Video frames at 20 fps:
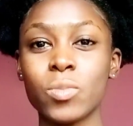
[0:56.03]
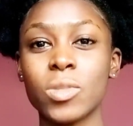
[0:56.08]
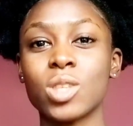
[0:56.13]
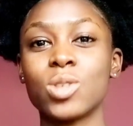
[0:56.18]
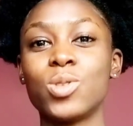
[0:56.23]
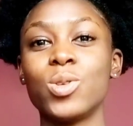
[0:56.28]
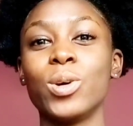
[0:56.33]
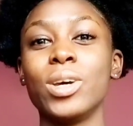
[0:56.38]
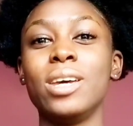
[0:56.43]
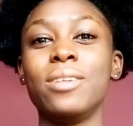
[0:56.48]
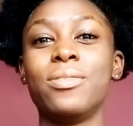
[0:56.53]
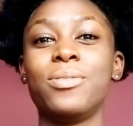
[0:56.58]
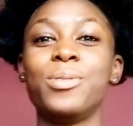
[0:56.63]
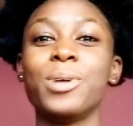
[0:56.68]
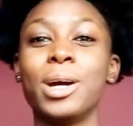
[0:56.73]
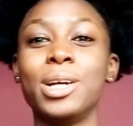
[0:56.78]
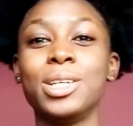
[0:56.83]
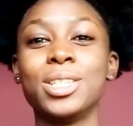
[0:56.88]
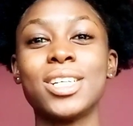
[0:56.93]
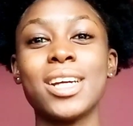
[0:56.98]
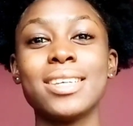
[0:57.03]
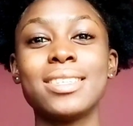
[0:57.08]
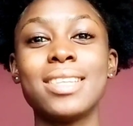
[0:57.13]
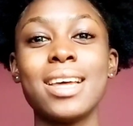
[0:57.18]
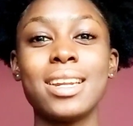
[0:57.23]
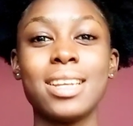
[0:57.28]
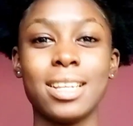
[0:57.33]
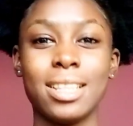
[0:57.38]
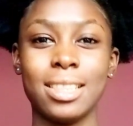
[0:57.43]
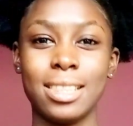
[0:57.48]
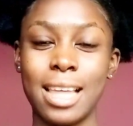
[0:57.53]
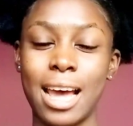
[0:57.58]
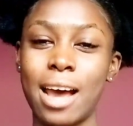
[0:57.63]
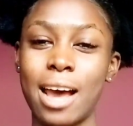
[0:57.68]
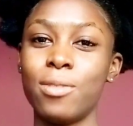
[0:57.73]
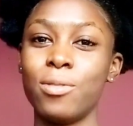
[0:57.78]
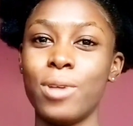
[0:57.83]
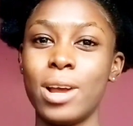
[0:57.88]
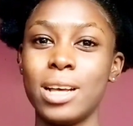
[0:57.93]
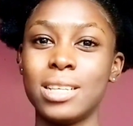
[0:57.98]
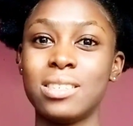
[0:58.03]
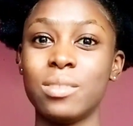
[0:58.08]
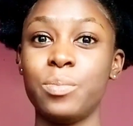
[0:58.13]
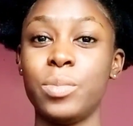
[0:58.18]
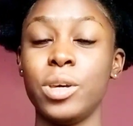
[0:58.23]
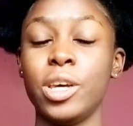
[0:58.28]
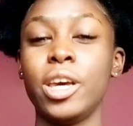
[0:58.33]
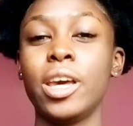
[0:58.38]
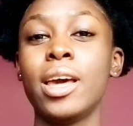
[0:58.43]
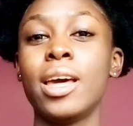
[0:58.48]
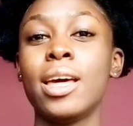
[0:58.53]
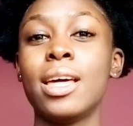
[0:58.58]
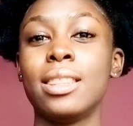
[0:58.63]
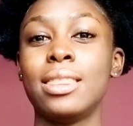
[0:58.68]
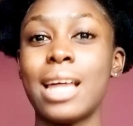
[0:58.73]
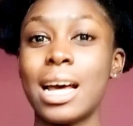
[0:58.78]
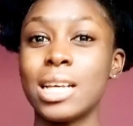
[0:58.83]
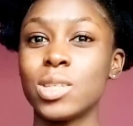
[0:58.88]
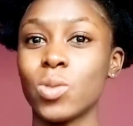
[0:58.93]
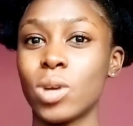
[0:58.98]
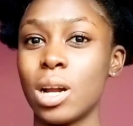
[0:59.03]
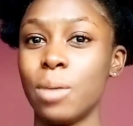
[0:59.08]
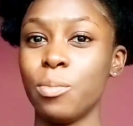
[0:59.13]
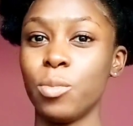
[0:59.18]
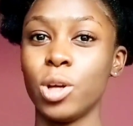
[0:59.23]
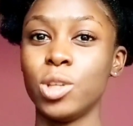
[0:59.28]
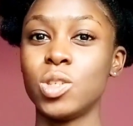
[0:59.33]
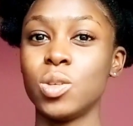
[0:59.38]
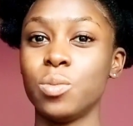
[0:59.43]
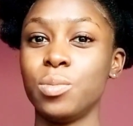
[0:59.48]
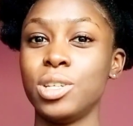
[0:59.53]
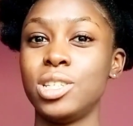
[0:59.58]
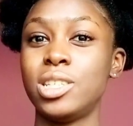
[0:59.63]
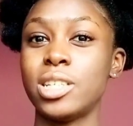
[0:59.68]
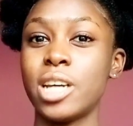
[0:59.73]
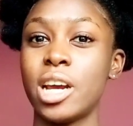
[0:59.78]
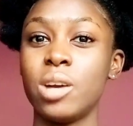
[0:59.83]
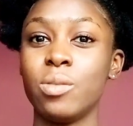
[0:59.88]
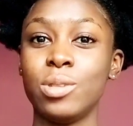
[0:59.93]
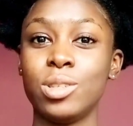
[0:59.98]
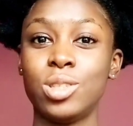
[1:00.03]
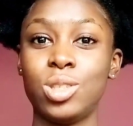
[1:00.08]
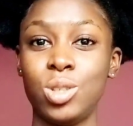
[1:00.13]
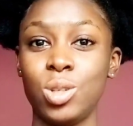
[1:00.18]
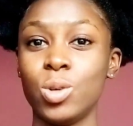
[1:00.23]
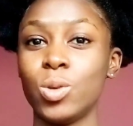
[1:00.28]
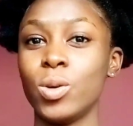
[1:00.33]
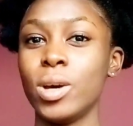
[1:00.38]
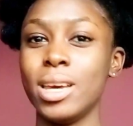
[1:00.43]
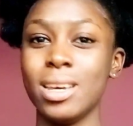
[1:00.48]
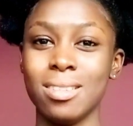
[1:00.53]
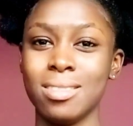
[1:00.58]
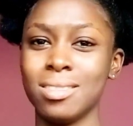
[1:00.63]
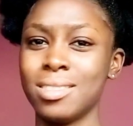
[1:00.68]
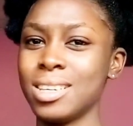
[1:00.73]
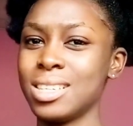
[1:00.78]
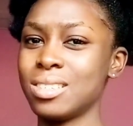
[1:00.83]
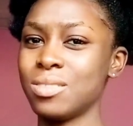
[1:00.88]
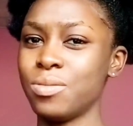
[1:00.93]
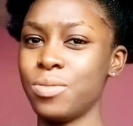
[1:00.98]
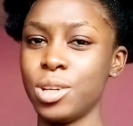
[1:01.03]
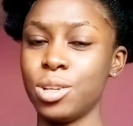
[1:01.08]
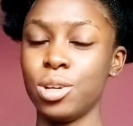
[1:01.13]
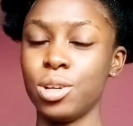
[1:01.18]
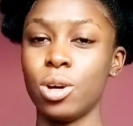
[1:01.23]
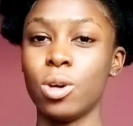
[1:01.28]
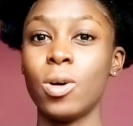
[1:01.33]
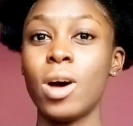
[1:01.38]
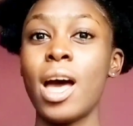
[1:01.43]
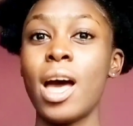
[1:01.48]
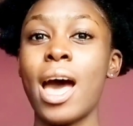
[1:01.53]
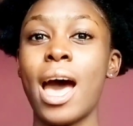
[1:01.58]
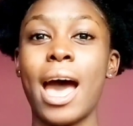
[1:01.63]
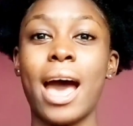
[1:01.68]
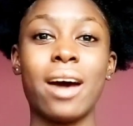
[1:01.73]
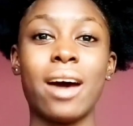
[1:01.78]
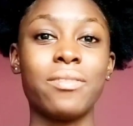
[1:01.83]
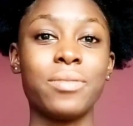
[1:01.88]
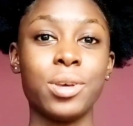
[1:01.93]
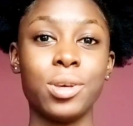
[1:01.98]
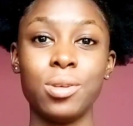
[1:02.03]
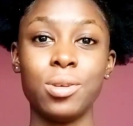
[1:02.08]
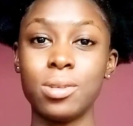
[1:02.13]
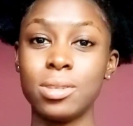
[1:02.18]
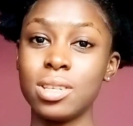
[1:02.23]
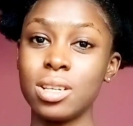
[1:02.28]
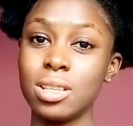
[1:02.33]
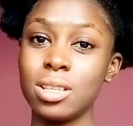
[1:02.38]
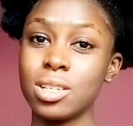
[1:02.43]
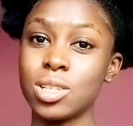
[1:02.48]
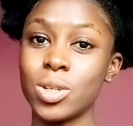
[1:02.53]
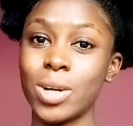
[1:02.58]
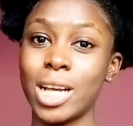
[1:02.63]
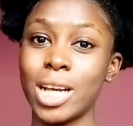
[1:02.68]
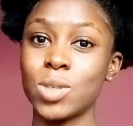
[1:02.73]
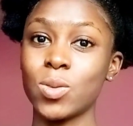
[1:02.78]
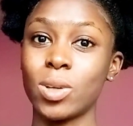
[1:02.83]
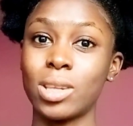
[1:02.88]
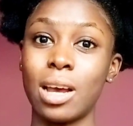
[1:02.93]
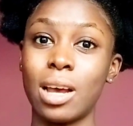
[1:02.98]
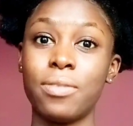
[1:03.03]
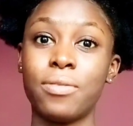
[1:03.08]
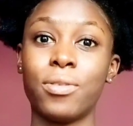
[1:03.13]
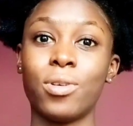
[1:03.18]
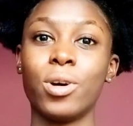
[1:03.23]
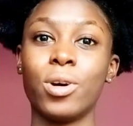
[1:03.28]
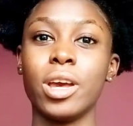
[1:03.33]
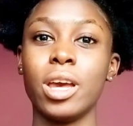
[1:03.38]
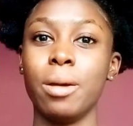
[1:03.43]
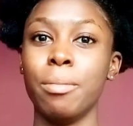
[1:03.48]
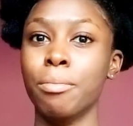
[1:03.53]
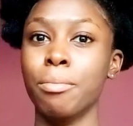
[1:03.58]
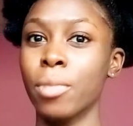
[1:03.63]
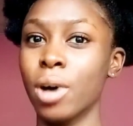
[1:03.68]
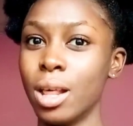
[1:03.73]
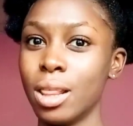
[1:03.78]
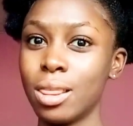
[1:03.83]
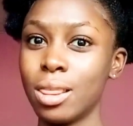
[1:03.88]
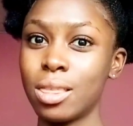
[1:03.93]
So if you're interested in that recipe, that's what I'm going to be sharing with you in this video. I have been using this rice water for a month.